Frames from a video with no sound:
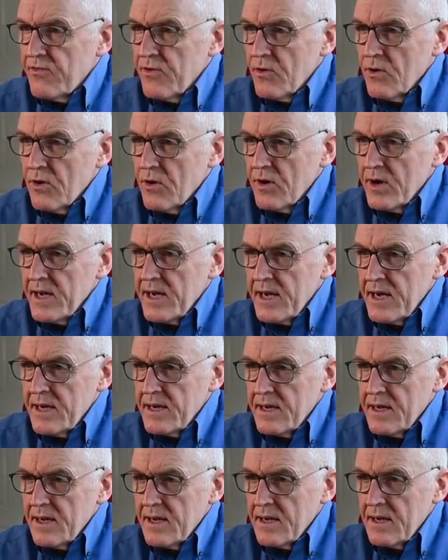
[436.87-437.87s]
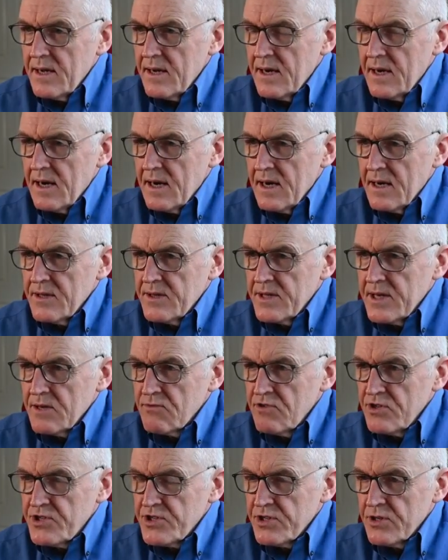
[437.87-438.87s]
for in the
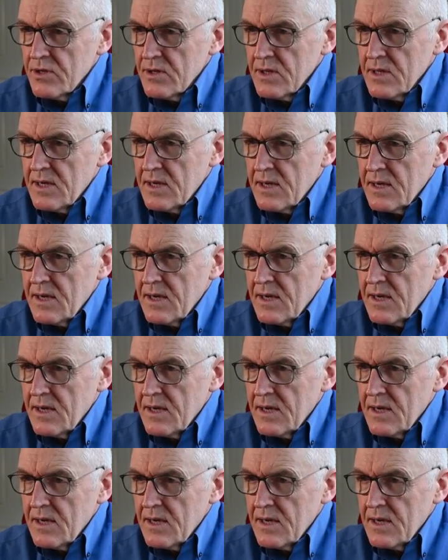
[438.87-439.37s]
original